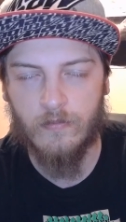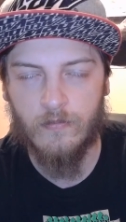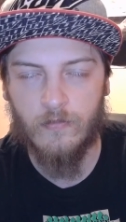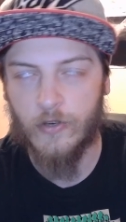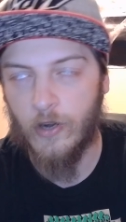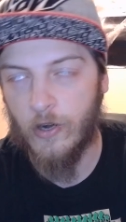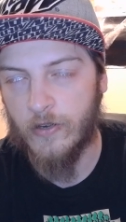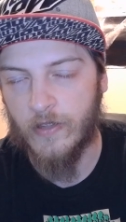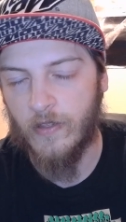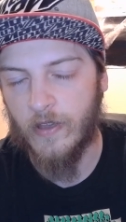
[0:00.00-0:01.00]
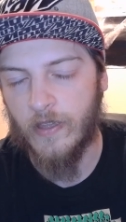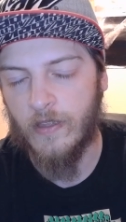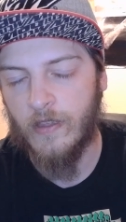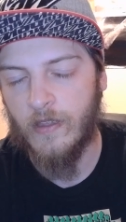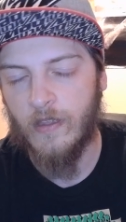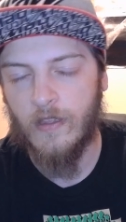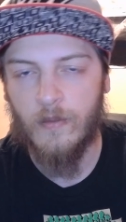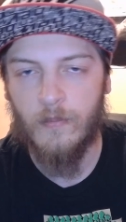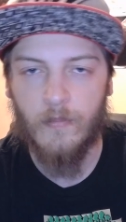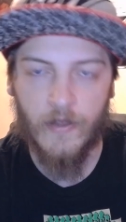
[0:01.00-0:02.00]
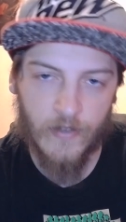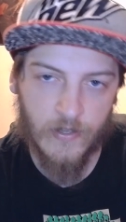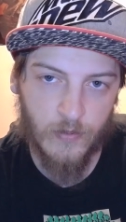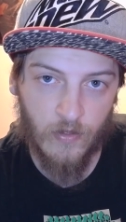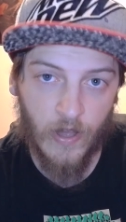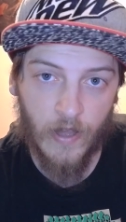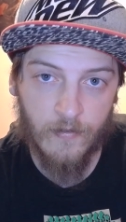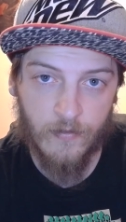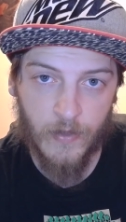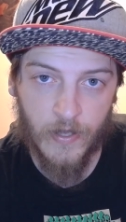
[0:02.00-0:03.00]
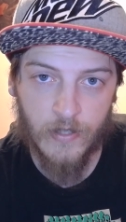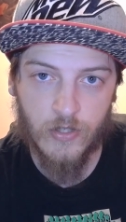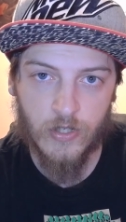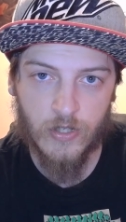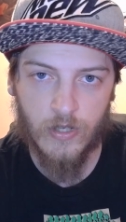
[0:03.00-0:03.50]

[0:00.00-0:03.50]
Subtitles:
regarding like my Facebook Live page.